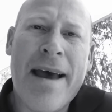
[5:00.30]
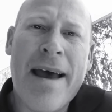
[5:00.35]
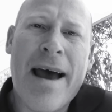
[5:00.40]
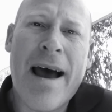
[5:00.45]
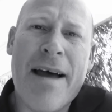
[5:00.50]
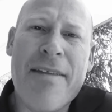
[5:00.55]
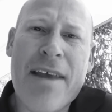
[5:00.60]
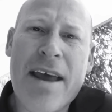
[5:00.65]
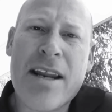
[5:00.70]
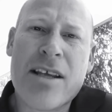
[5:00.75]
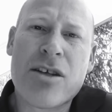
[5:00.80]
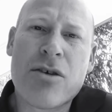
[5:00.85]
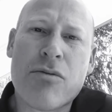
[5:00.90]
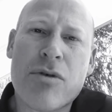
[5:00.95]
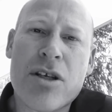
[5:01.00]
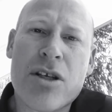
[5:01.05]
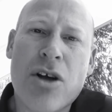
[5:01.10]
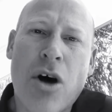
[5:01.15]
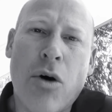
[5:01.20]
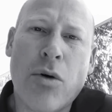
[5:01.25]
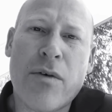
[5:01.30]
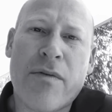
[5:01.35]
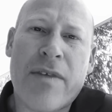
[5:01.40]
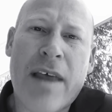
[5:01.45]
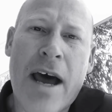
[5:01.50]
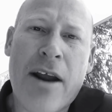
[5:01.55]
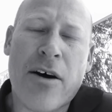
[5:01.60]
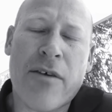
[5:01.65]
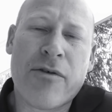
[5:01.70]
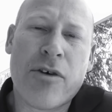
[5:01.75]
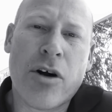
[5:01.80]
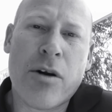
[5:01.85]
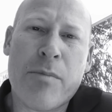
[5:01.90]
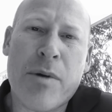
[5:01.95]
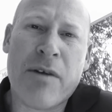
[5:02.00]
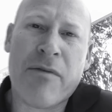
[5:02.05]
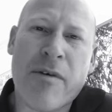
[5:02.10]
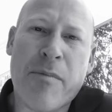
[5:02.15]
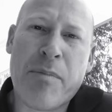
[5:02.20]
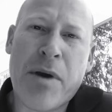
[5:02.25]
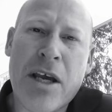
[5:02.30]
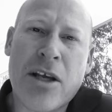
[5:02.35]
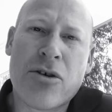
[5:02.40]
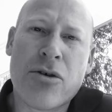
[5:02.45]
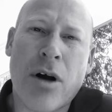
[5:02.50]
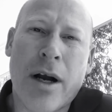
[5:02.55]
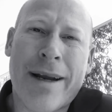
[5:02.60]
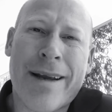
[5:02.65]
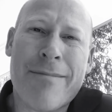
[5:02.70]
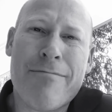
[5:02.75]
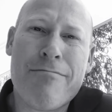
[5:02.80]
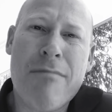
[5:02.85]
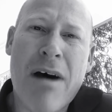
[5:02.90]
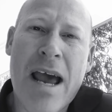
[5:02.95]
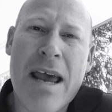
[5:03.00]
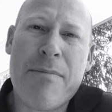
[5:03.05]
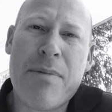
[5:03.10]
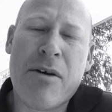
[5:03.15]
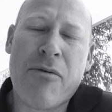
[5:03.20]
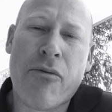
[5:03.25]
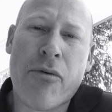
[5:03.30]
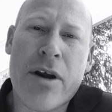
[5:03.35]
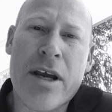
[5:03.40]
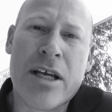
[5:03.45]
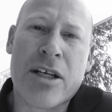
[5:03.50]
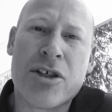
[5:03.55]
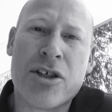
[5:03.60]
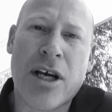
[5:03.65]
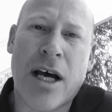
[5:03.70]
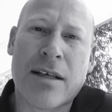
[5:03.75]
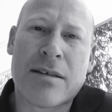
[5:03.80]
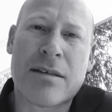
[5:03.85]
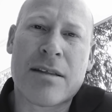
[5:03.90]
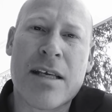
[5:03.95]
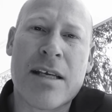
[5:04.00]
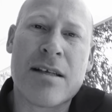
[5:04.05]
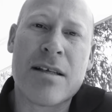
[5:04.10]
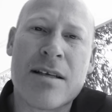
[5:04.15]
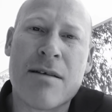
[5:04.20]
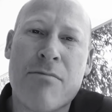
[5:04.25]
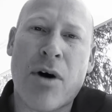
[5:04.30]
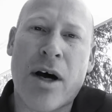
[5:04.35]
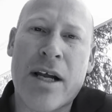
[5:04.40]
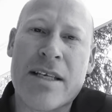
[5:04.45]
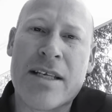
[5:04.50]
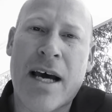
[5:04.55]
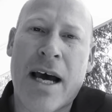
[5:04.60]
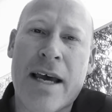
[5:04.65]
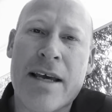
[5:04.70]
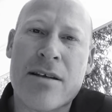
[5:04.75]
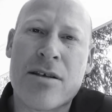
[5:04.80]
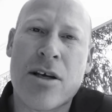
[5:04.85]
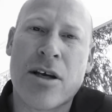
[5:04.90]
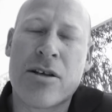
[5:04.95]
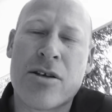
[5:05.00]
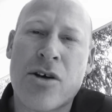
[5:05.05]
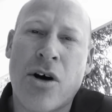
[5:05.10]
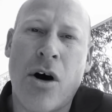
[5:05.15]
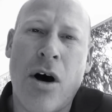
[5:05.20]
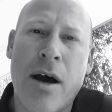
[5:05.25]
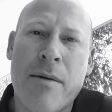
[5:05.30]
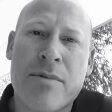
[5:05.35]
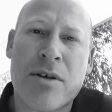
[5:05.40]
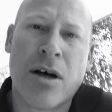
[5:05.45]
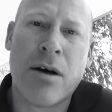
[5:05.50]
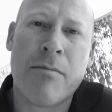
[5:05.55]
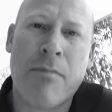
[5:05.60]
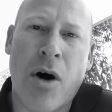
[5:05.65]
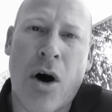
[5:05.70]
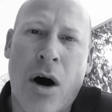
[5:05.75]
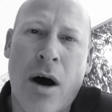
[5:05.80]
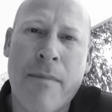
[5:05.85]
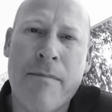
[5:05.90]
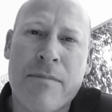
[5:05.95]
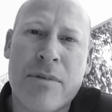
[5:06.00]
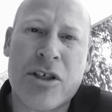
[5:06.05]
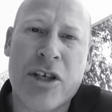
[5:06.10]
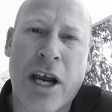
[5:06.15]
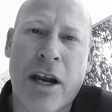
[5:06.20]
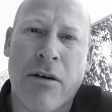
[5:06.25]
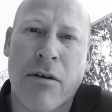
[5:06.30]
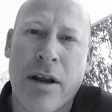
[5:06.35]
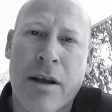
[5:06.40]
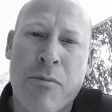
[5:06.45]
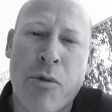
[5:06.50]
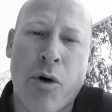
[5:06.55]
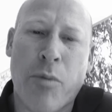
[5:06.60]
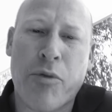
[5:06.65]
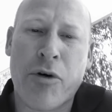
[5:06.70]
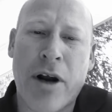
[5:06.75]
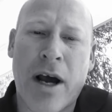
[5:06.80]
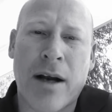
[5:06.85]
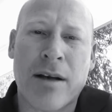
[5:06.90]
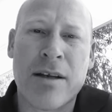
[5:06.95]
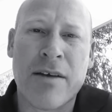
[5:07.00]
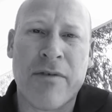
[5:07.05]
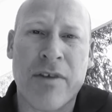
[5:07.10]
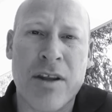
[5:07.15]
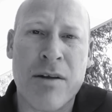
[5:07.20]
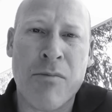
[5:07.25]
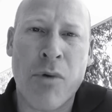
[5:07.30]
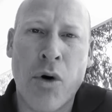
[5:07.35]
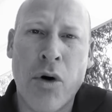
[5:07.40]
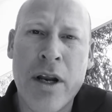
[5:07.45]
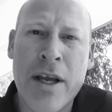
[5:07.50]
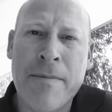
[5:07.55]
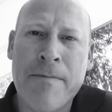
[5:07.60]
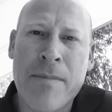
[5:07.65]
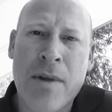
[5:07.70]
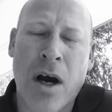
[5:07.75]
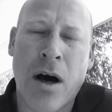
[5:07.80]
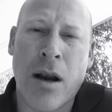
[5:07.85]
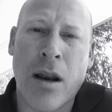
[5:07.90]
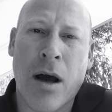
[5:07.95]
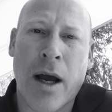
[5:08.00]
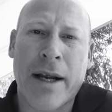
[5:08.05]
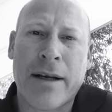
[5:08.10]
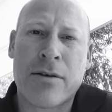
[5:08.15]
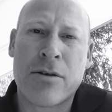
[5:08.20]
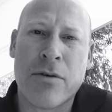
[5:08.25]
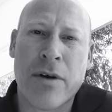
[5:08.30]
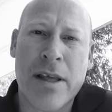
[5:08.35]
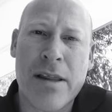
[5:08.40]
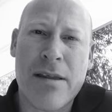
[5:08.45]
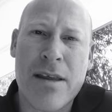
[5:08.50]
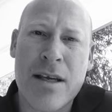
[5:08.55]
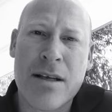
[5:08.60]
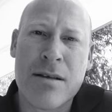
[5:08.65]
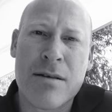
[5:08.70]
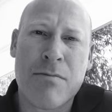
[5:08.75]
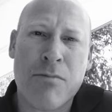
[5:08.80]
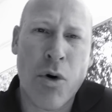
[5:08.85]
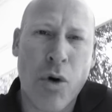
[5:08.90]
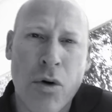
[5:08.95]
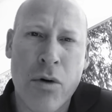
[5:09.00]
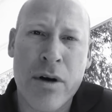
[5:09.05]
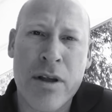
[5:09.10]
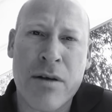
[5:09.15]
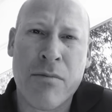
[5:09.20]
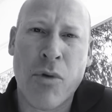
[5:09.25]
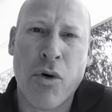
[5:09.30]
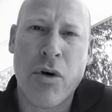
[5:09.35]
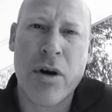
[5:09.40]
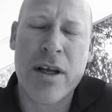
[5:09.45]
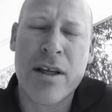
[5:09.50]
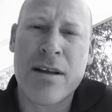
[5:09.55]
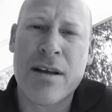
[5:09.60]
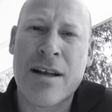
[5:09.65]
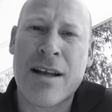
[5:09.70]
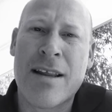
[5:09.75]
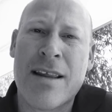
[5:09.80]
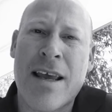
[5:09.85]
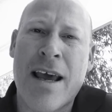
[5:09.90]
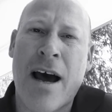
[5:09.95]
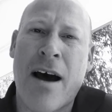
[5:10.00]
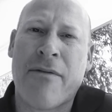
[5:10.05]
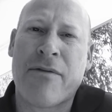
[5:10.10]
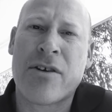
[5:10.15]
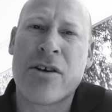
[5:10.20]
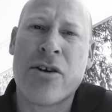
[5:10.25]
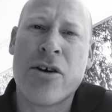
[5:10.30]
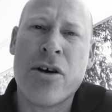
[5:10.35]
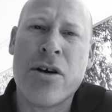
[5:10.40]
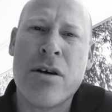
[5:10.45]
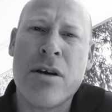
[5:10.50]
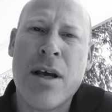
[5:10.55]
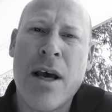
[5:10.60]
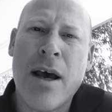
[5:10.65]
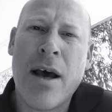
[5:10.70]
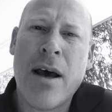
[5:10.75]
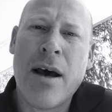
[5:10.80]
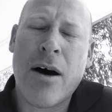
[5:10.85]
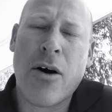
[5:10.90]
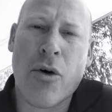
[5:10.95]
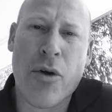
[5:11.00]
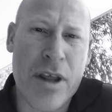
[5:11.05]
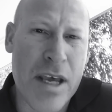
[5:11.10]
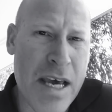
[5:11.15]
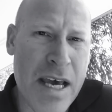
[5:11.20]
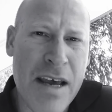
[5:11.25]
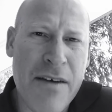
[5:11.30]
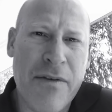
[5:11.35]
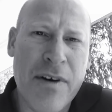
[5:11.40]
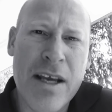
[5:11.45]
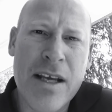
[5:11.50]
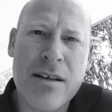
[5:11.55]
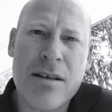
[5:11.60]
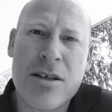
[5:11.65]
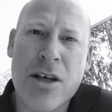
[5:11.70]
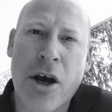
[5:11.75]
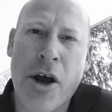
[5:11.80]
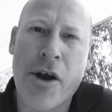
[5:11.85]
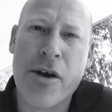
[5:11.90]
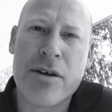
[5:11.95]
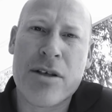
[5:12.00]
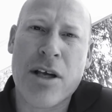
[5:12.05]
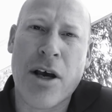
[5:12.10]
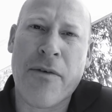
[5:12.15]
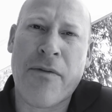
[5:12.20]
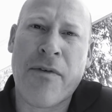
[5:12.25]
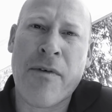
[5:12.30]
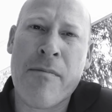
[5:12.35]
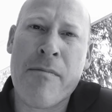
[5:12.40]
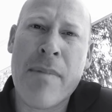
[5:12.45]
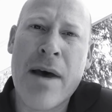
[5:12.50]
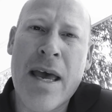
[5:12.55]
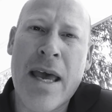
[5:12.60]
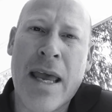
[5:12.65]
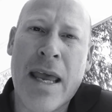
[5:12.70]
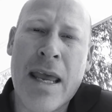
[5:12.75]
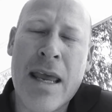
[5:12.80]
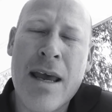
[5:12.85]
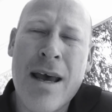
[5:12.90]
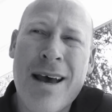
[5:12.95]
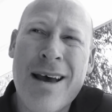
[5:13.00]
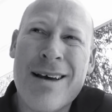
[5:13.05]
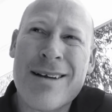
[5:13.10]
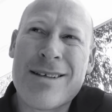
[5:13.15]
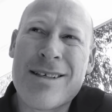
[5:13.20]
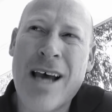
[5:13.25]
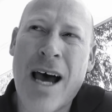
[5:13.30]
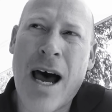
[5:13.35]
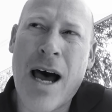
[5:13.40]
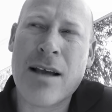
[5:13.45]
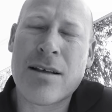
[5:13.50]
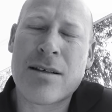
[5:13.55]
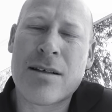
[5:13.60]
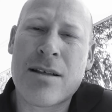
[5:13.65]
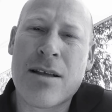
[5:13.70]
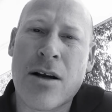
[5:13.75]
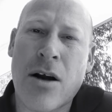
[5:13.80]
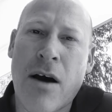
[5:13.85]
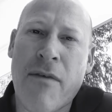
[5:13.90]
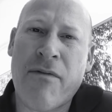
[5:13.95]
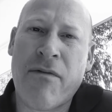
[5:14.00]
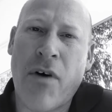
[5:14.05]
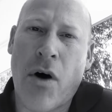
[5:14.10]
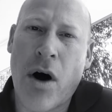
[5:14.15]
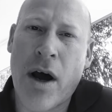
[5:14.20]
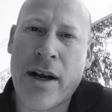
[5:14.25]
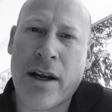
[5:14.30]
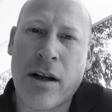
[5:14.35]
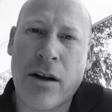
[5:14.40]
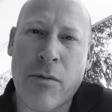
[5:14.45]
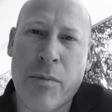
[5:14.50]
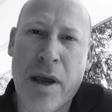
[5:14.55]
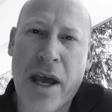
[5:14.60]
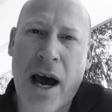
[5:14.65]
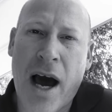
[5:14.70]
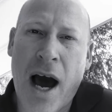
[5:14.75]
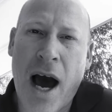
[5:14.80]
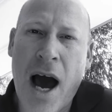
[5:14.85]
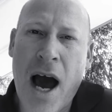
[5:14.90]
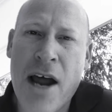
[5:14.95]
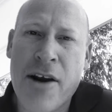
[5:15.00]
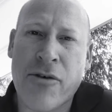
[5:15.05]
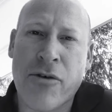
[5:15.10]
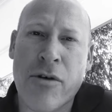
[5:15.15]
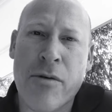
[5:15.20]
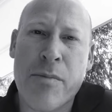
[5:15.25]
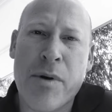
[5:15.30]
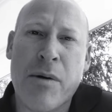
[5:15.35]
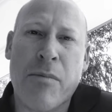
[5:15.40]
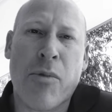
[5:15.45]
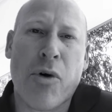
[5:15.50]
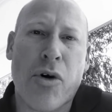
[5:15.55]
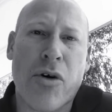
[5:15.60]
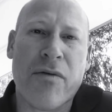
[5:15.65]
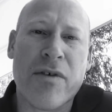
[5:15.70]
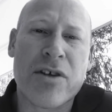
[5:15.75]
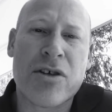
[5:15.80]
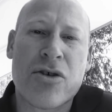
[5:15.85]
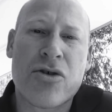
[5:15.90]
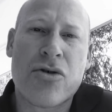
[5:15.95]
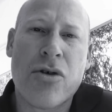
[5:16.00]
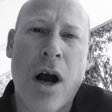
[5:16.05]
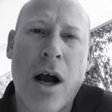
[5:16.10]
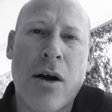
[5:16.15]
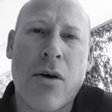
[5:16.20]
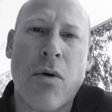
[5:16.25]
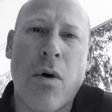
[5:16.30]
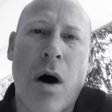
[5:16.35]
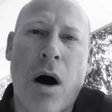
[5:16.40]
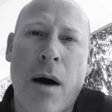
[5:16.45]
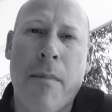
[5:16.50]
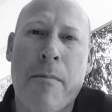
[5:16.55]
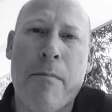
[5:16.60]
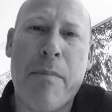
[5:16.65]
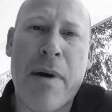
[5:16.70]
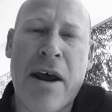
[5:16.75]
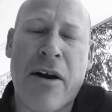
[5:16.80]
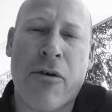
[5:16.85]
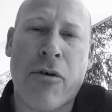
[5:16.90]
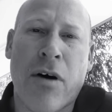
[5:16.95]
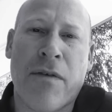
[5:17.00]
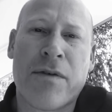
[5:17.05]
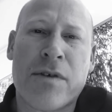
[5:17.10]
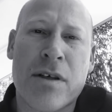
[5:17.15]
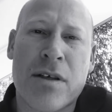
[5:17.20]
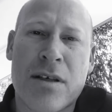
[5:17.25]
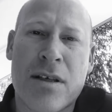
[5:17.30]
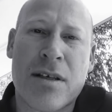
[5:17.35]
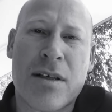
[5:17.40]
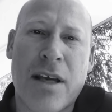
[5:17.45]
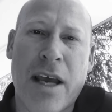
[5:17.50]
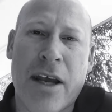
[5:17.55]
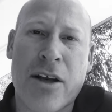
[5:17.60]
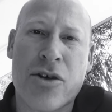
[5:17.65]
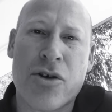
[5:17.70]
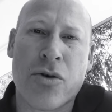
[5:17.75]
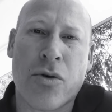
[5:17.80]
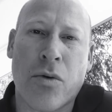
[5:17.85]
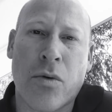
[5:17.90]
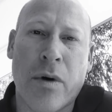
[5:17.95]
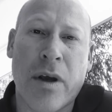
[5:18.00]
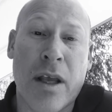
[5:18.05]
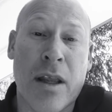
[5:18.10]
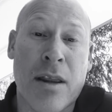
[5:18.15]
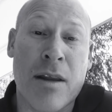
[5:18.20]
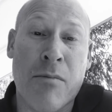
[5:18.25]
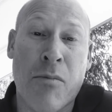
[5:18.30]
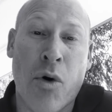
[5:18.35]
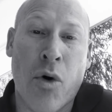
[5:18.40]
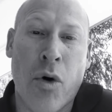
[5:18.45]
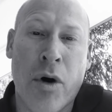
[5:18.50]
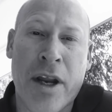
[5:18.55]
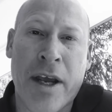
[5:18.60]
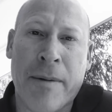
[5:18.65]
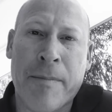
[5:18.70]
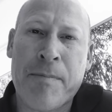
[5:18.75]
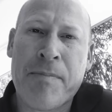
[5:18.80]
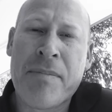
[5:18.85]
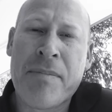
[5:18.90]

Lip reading: And then as a result of that, I've got a bit of a picture. I can maybe readjust things in day. So at times I'm generally more productive in the morning. I like doing things more in the morning than in the afternoon or the evening. So for me, tasks that I find a little bit harder or a bit more of a struggle, I'm better off to schedule in the morning.